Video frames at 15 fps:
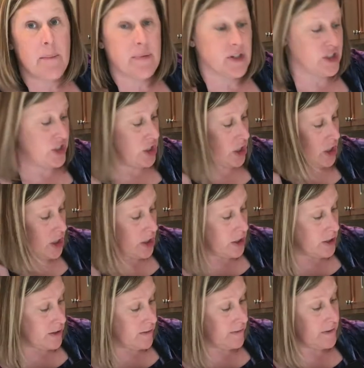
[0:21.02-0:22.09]

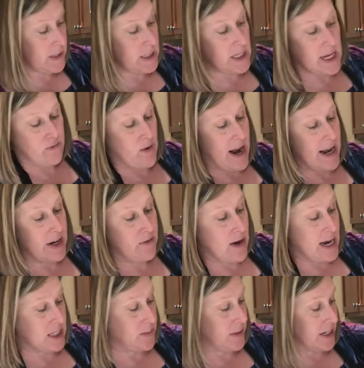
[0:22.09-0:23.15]
preserves, red
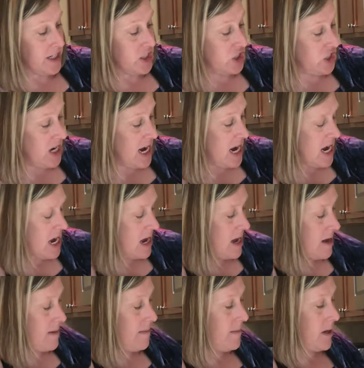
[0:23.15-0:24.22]
raspberry
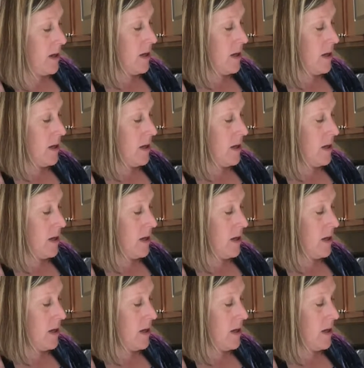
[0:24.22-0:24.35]
jam,